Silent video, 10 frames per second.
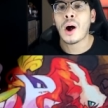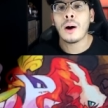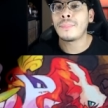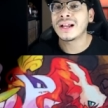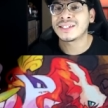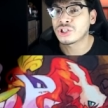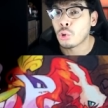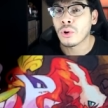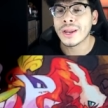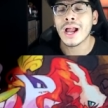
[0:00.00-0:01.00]
on my
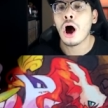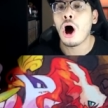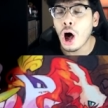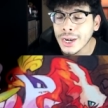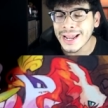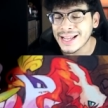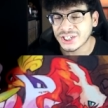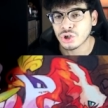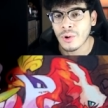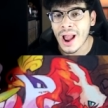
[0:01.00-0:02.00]
story on
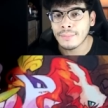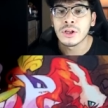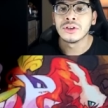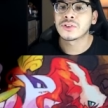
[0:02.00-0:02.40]
Instagram.